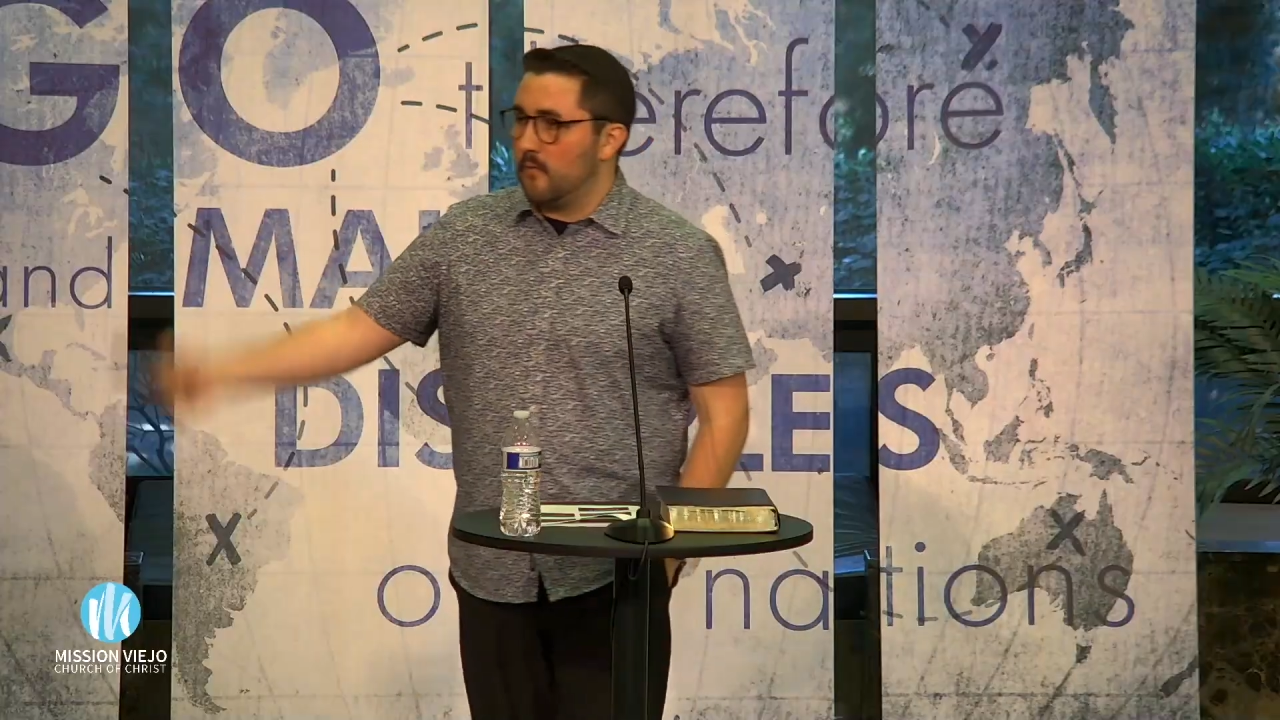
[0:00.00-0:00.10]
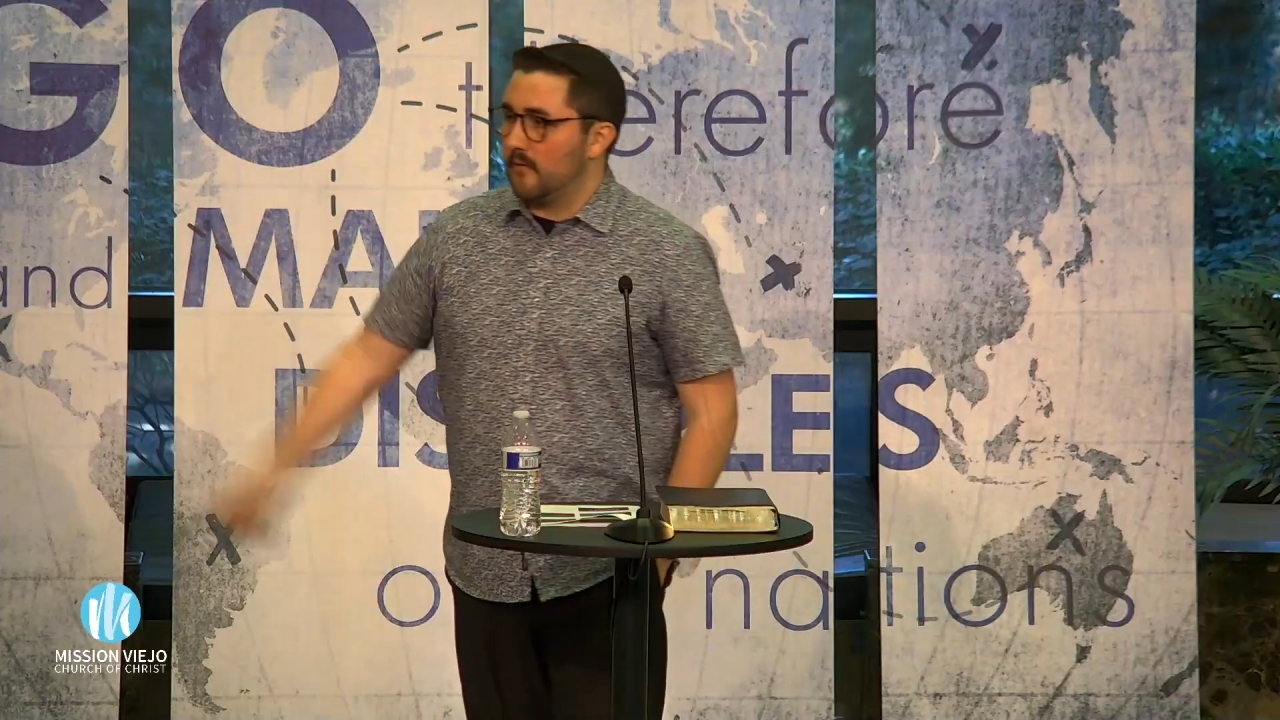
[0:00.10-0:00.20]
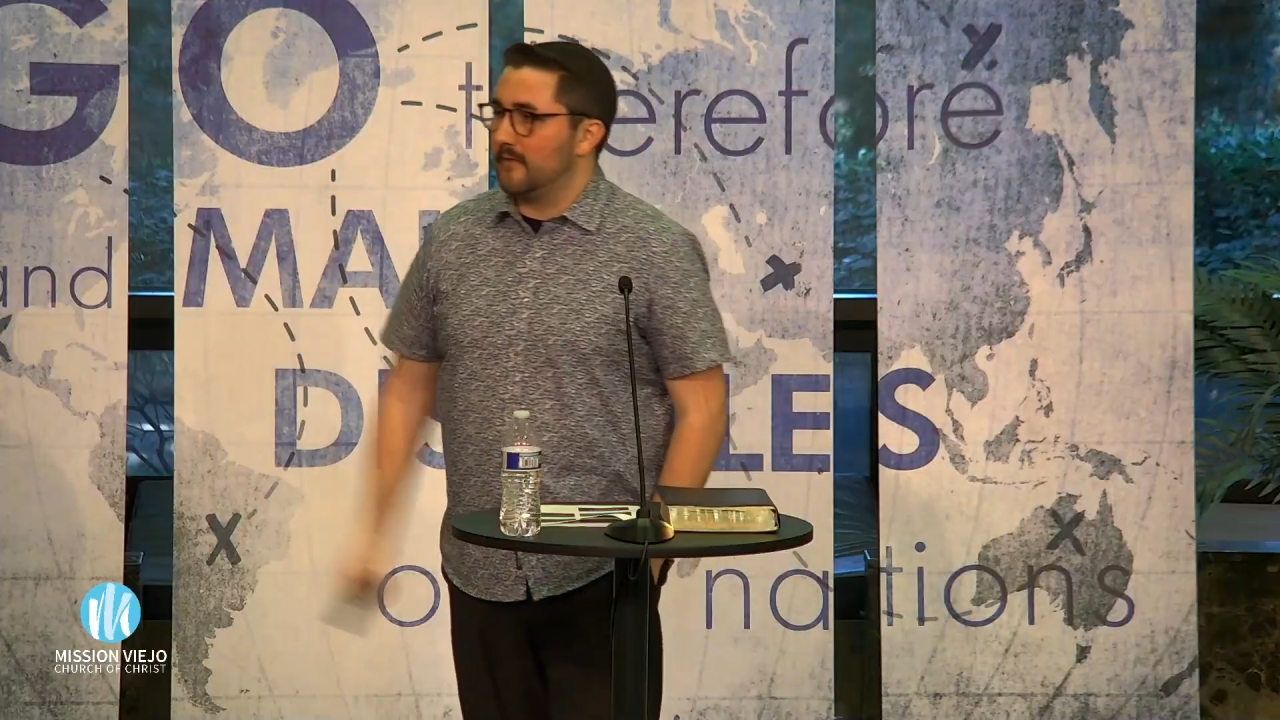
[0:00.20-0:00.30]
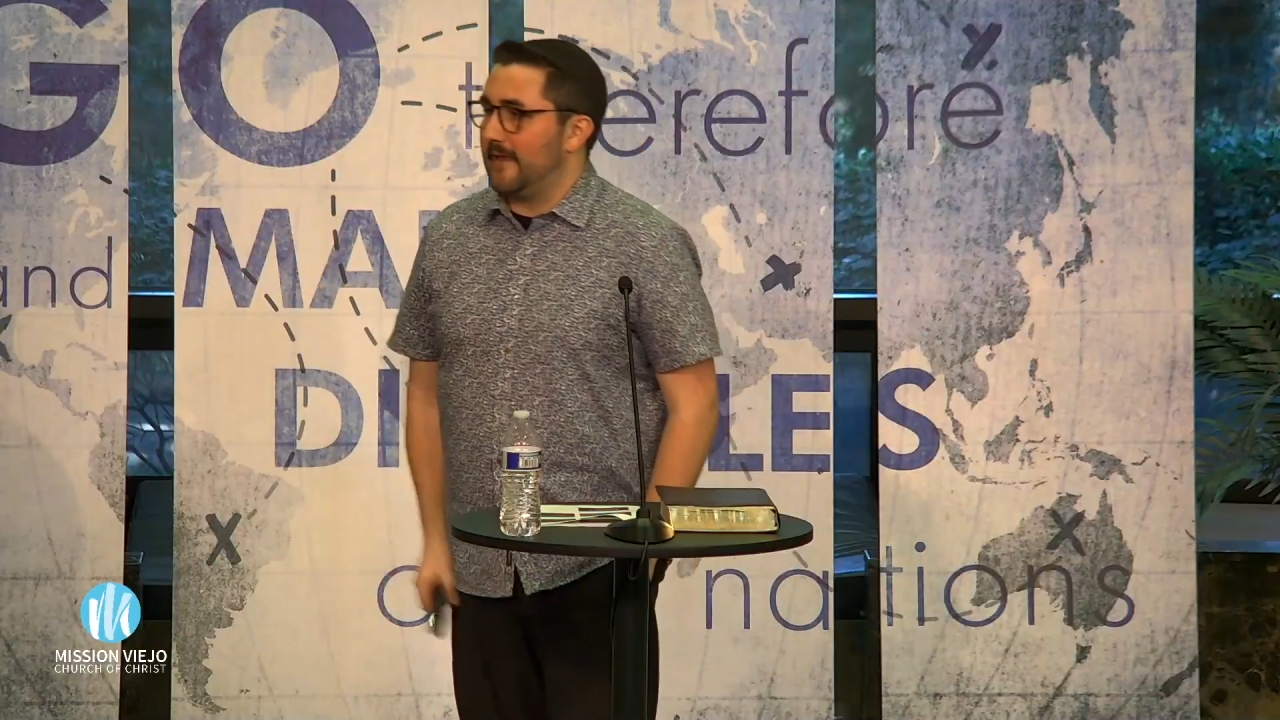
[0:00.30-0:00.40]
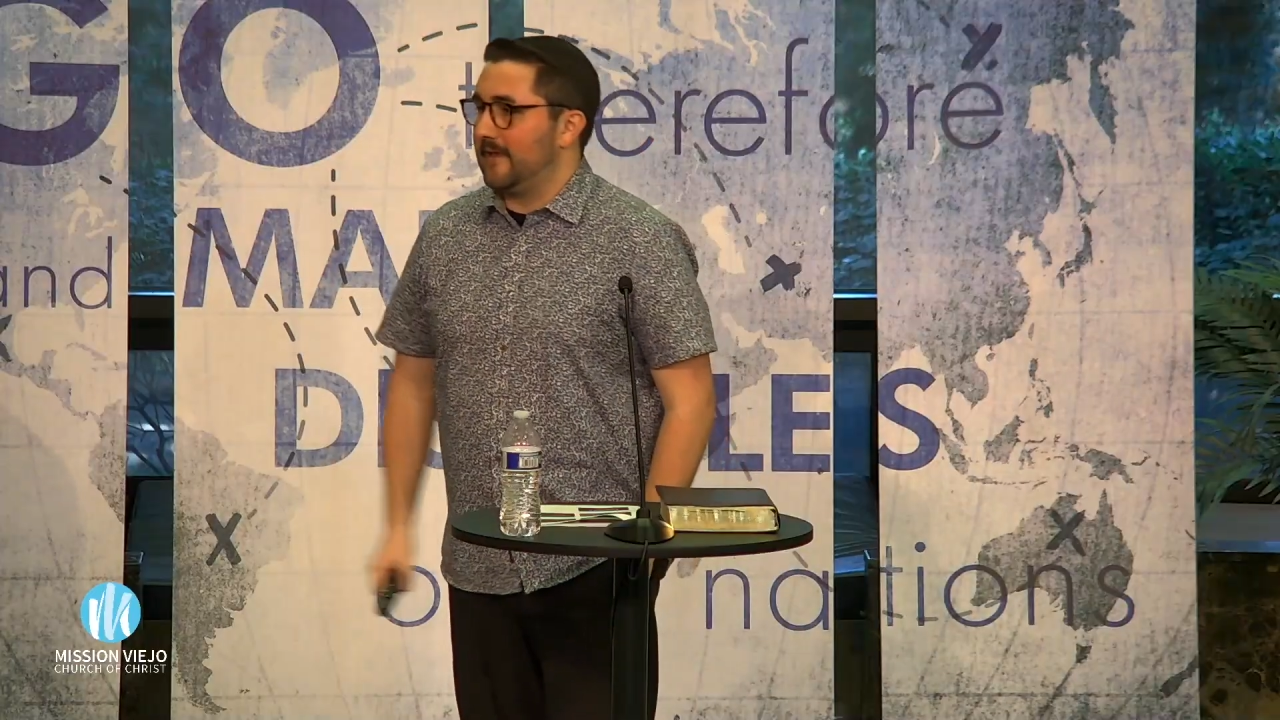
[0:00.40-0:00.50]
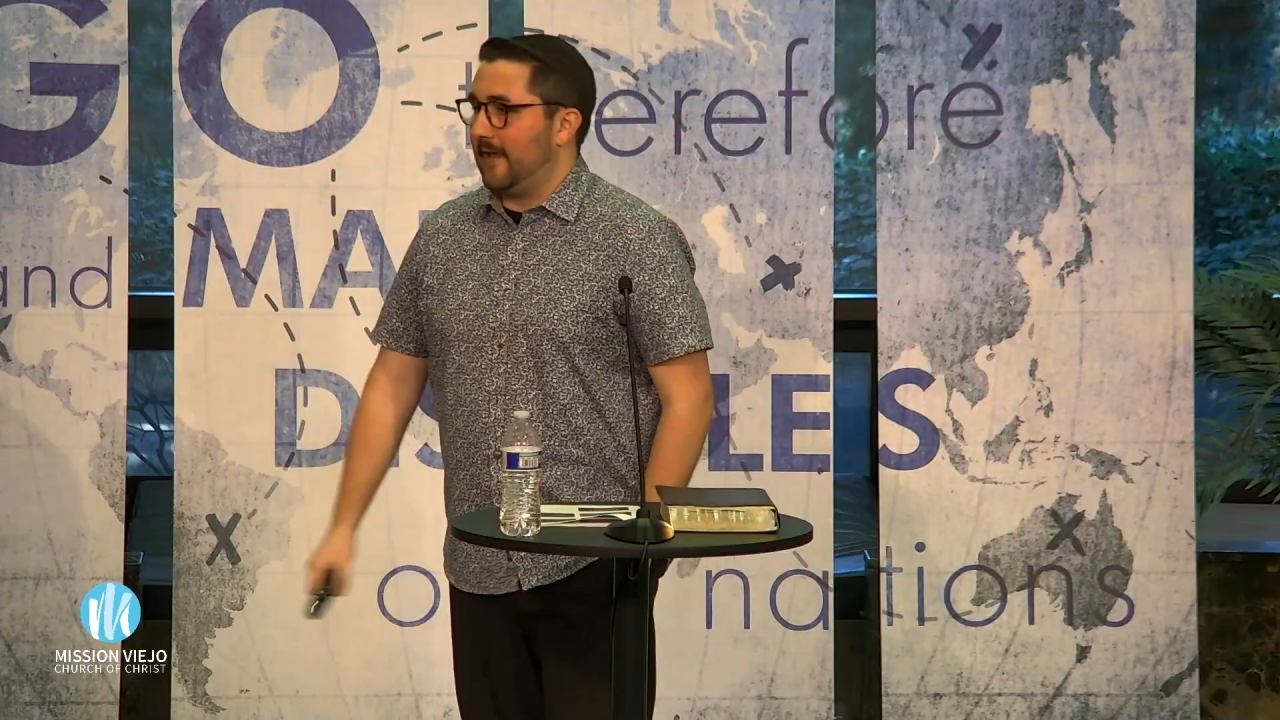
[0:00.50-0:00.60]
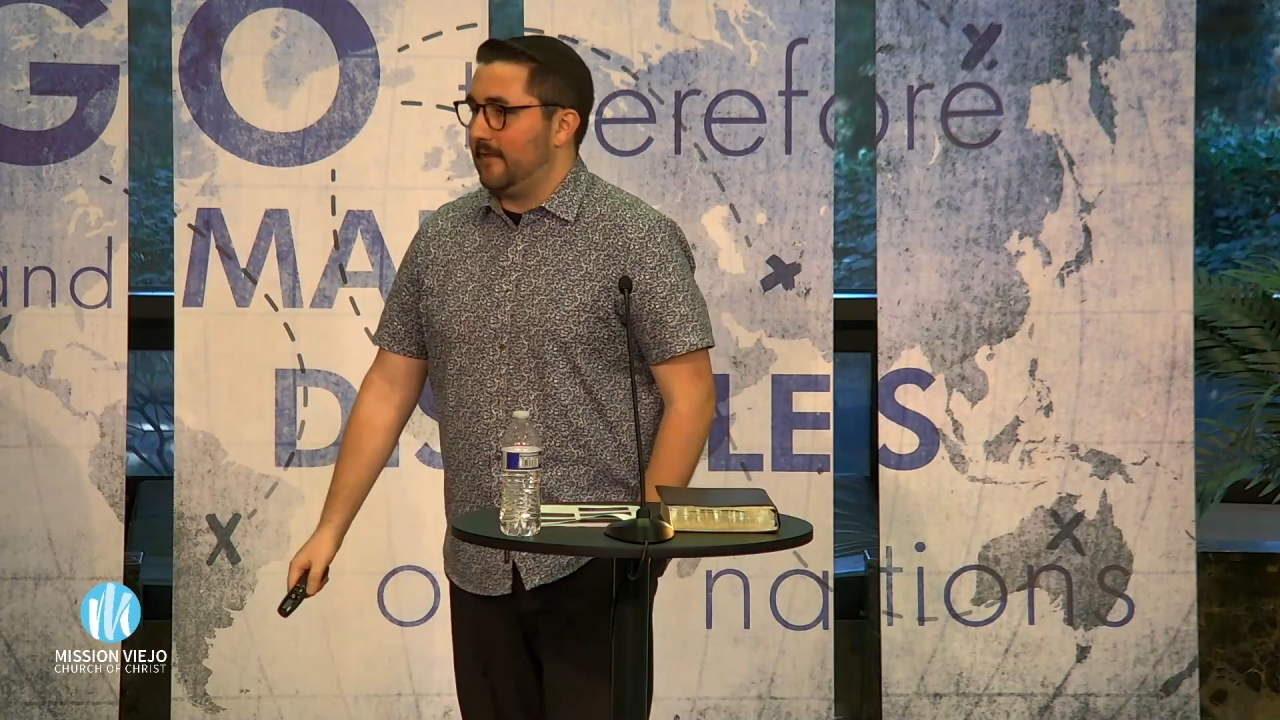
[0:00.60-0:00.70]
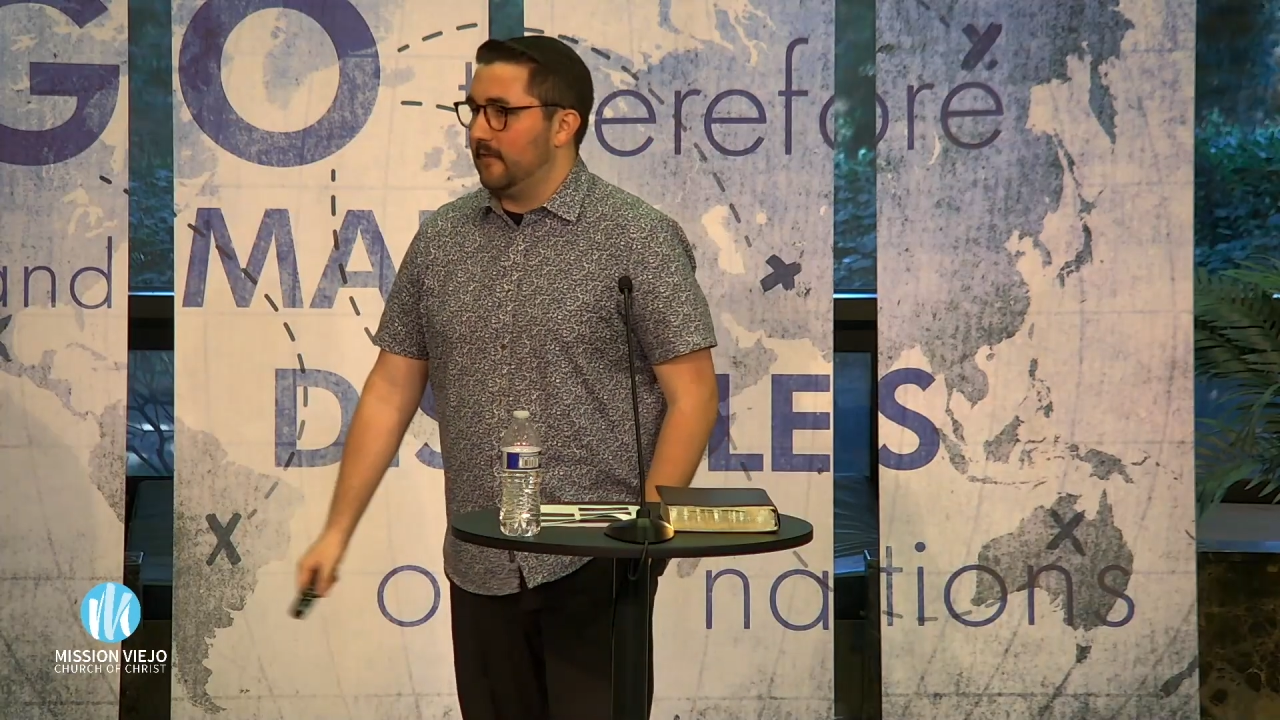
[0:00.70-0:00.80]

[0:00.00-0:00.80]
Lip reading: be more like